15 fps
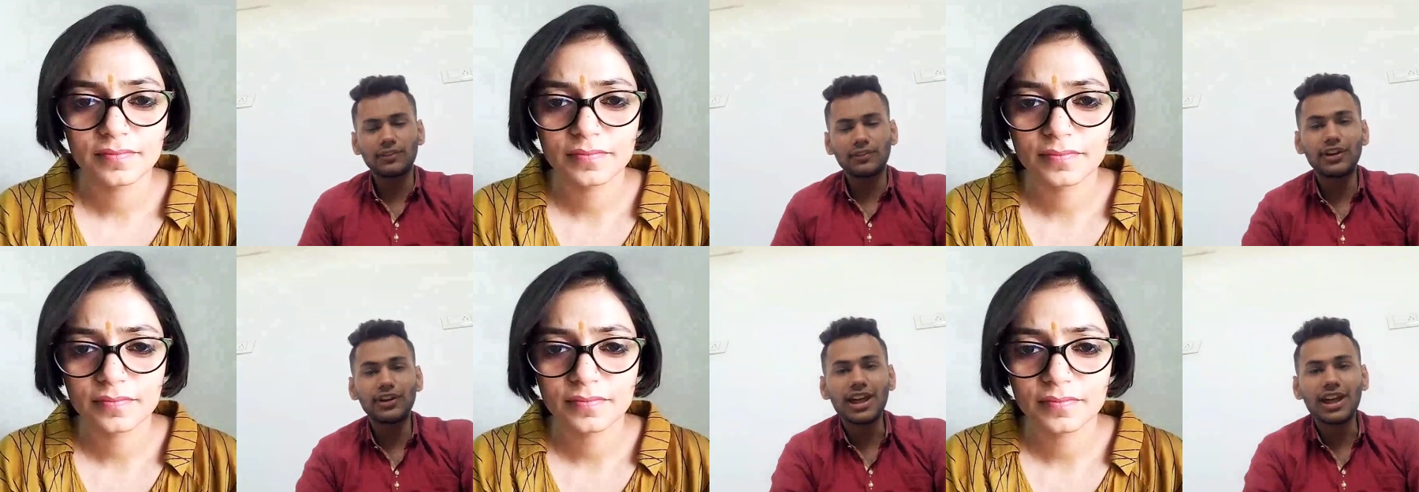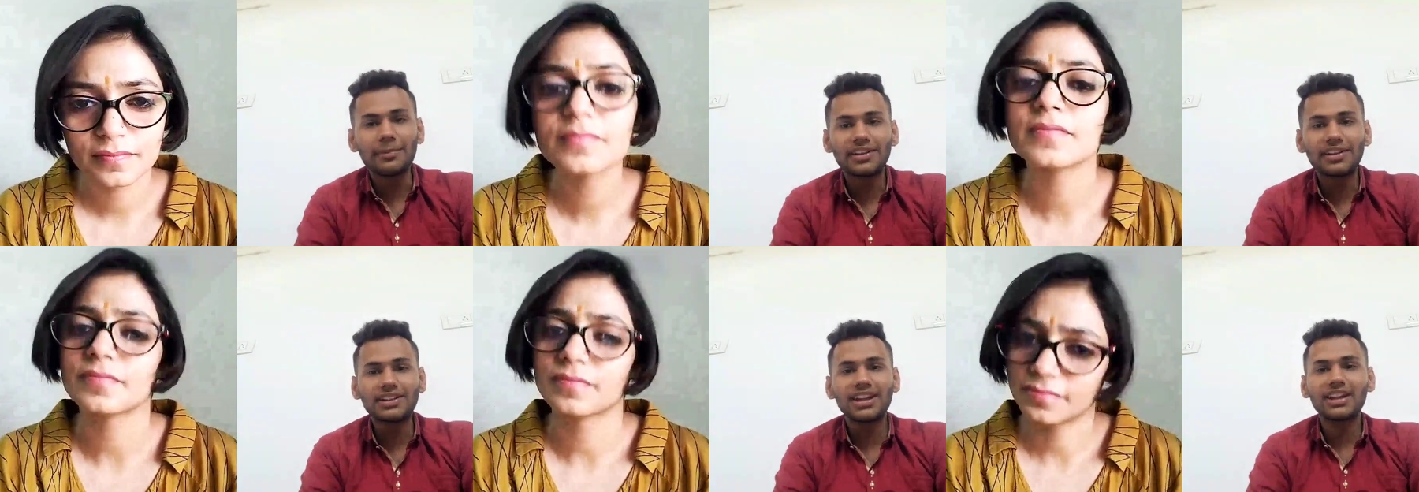Speaker 1: What
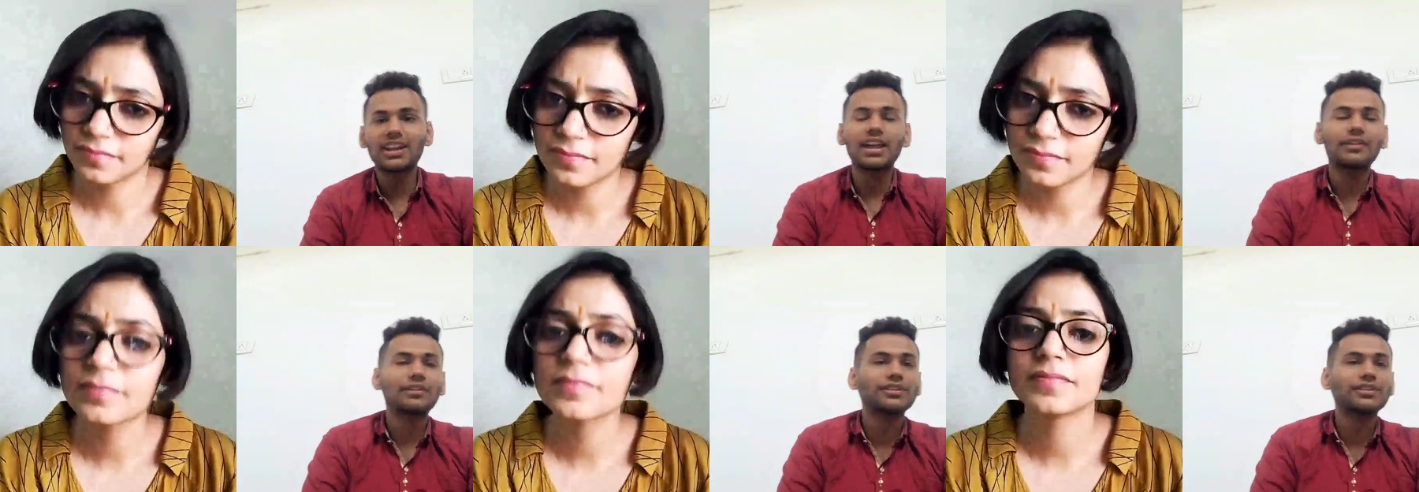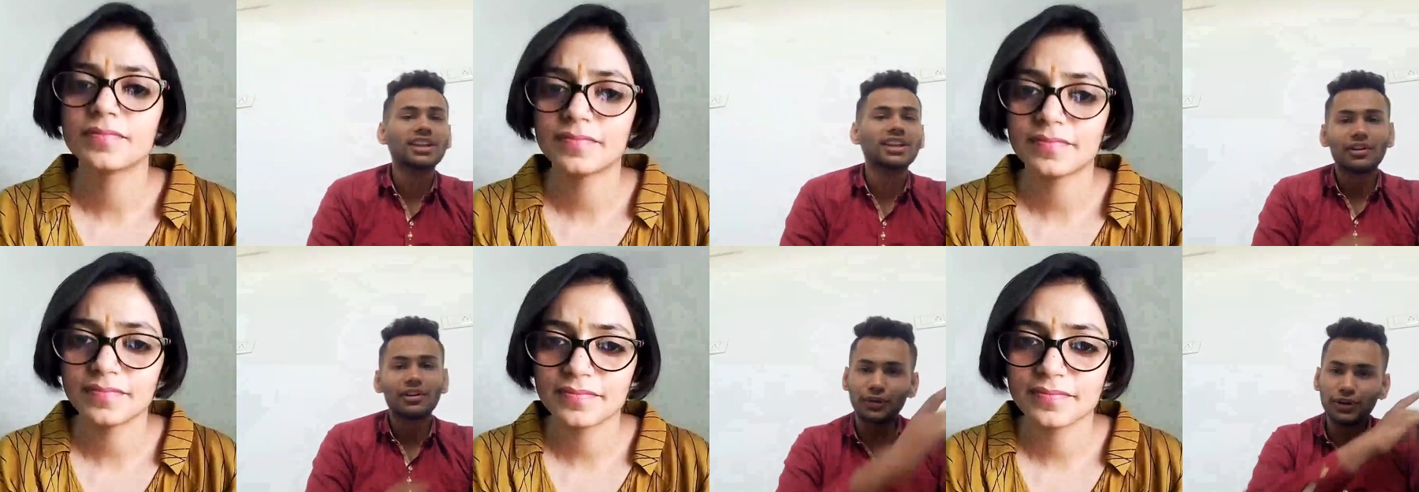happened that I
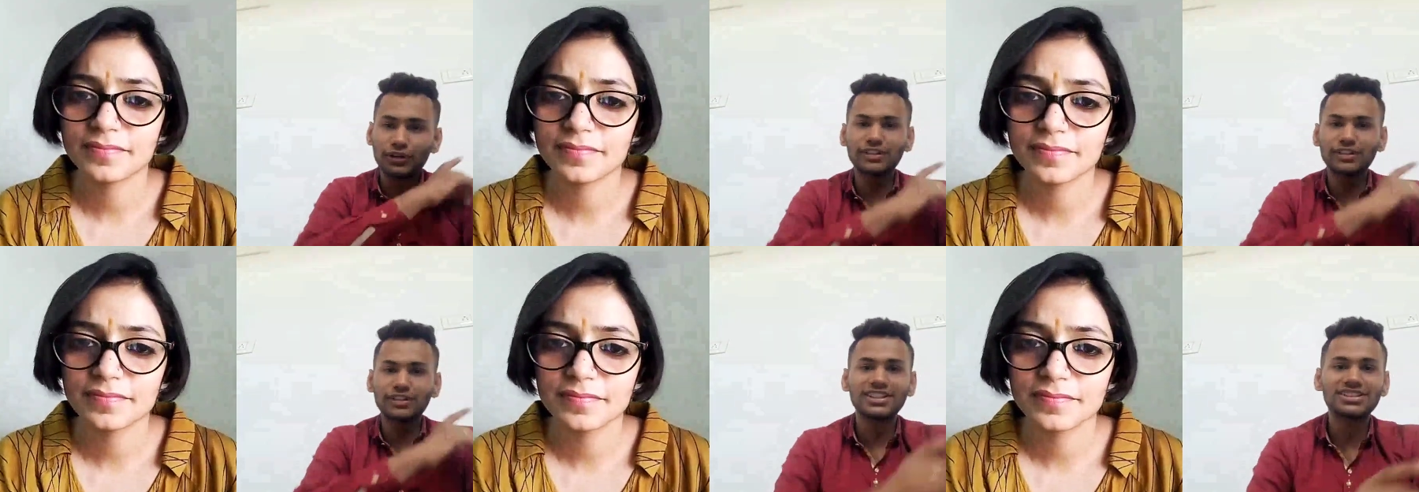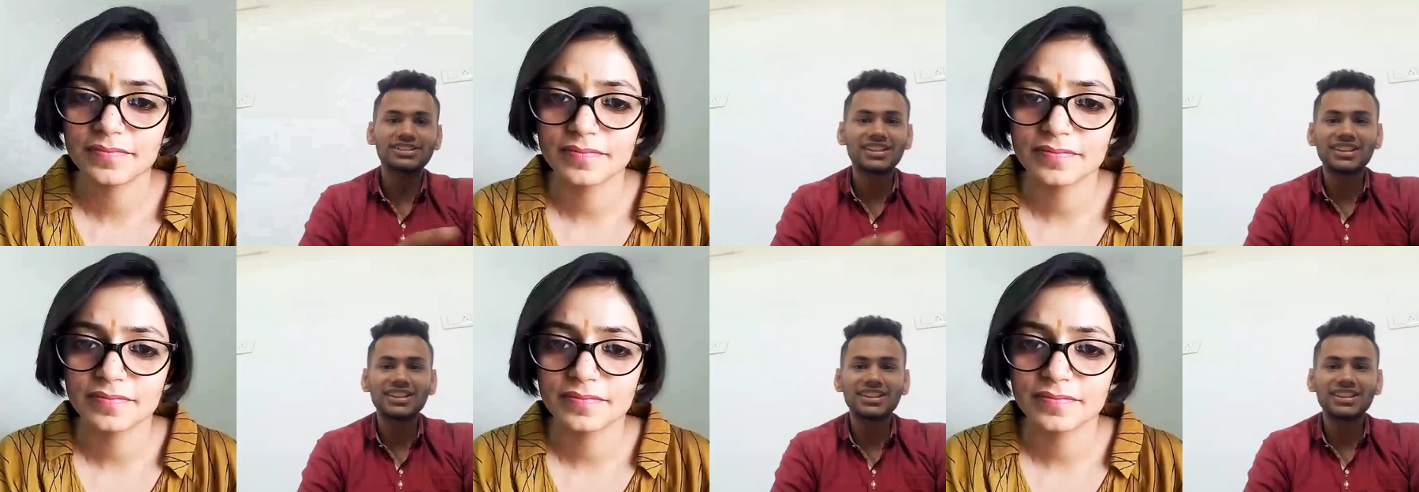was called on the